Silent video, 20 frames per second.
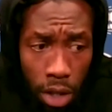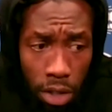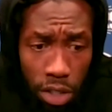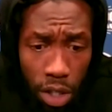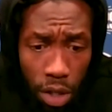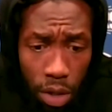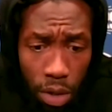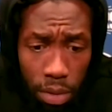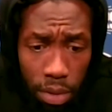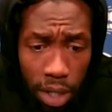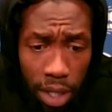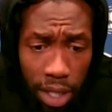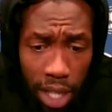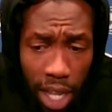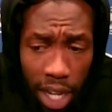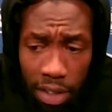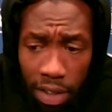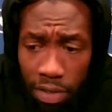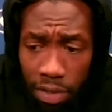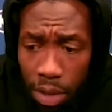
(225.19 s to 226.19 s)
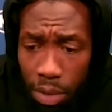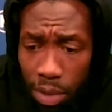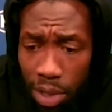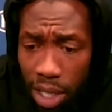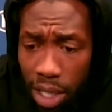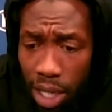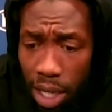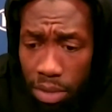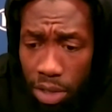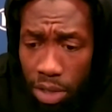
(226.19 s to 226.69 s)
collectively, when it
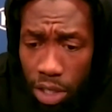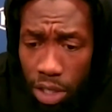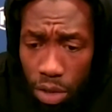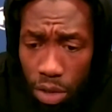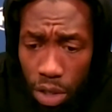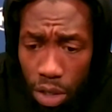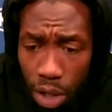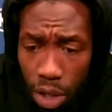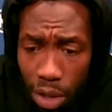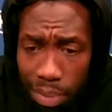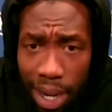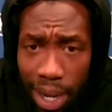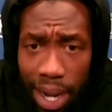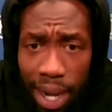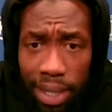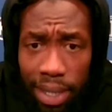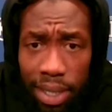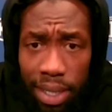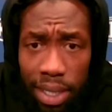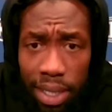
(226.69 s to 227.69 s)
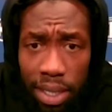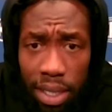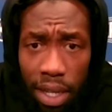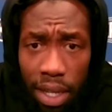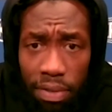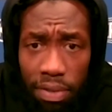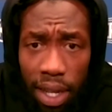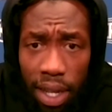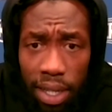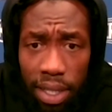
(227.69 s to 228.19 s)
comes to, you know, bonding and
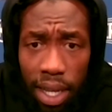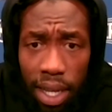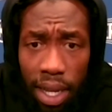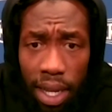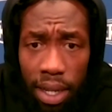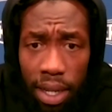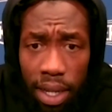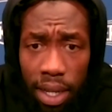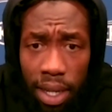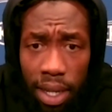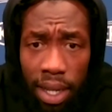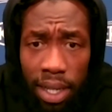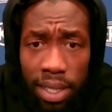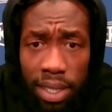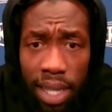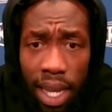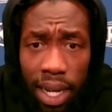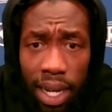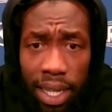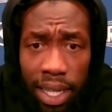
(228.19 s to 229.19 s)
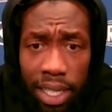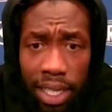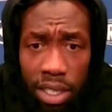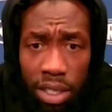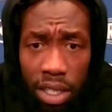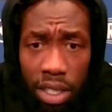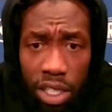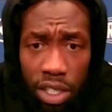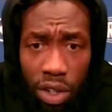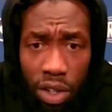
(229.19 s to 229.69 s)
stuff like that, it's kind of easy
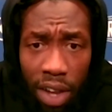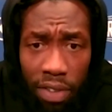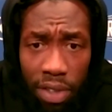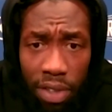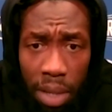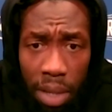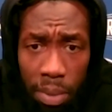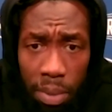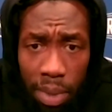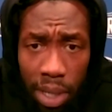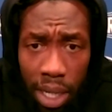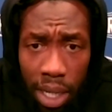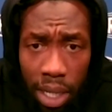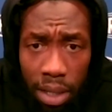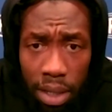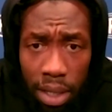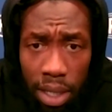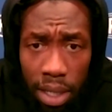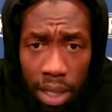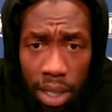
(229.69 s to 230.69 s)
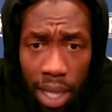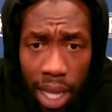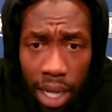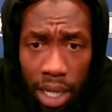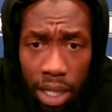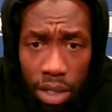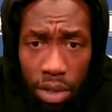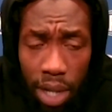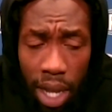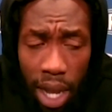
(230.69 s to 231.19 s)
because you don't have to implement a lot of
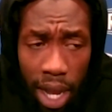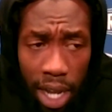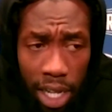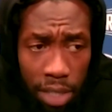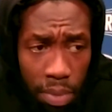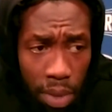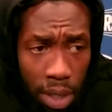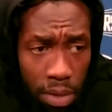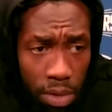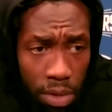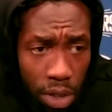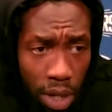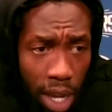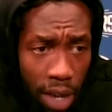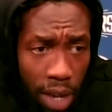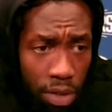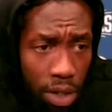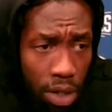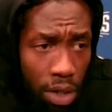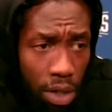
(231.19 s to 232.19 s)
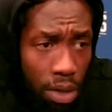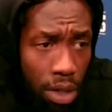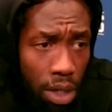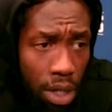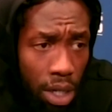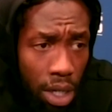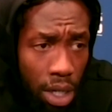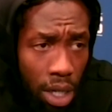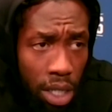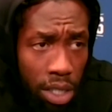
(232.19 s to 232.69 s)
new guys. But you have, you know,
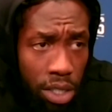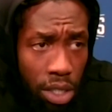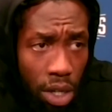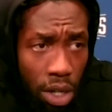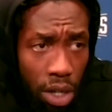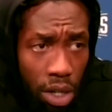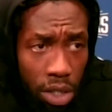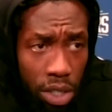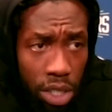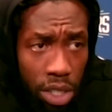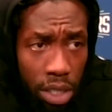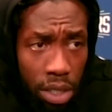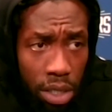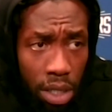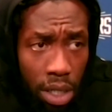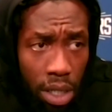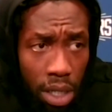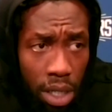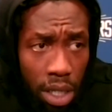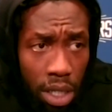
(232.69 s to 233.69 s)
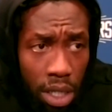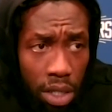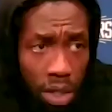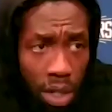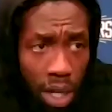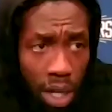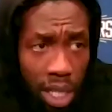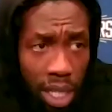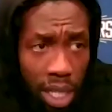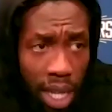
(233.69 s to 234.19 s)
Surge and, you know,
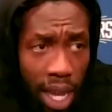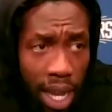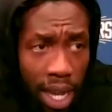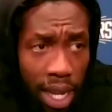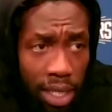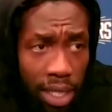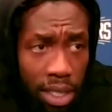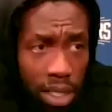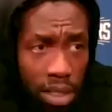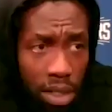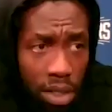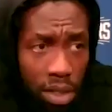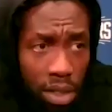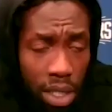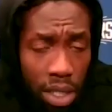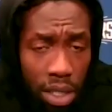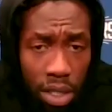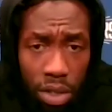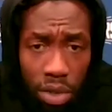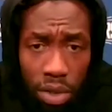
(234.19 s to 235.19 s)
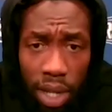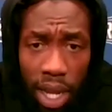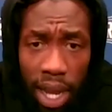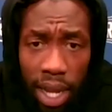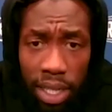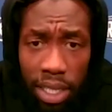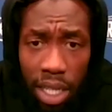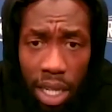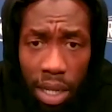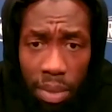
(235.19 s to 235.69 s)
other guys, you know, new
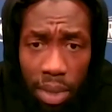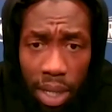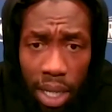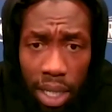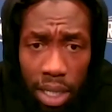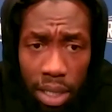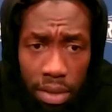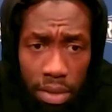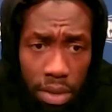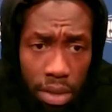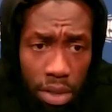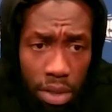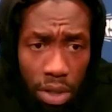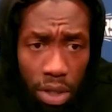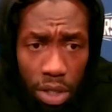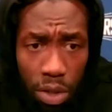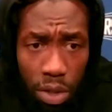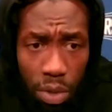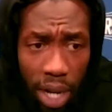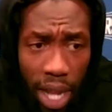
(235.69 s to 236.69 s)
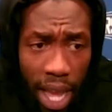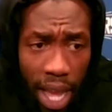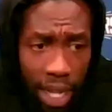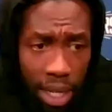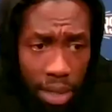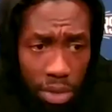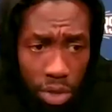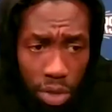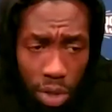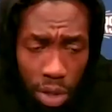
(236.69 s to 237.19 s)
guys come in and, you know, you want to add
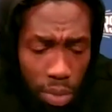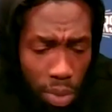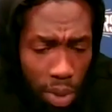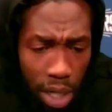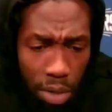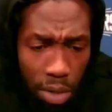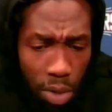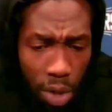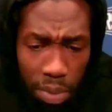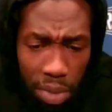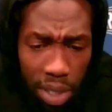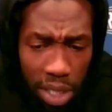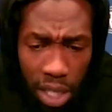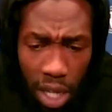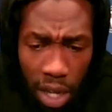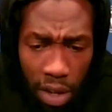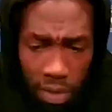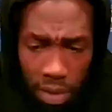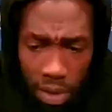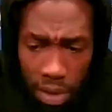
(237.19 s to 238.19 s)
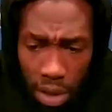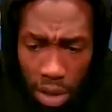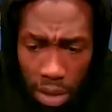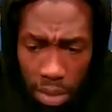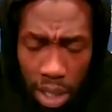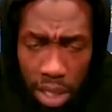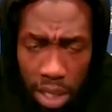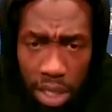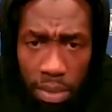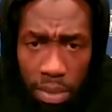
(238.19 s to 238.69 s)
them to it. But it won't be tough. You know,
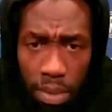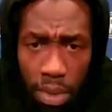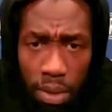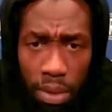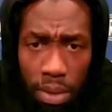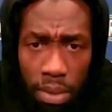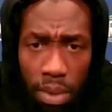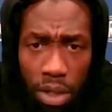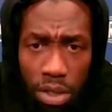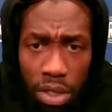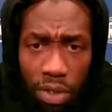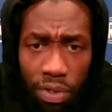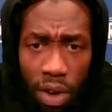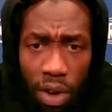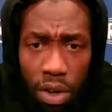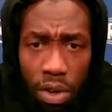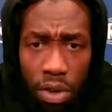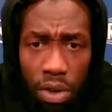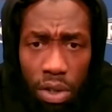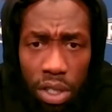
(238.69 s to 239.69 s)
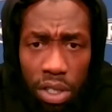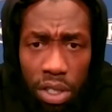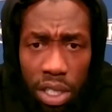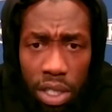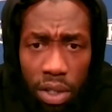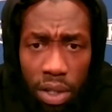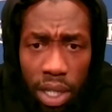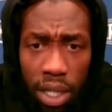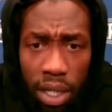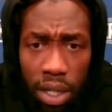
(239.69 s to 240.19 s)
most of our core is
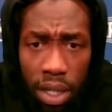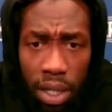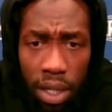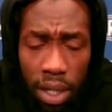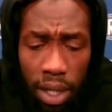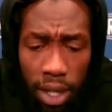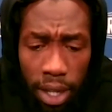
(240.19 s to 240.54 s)
still here.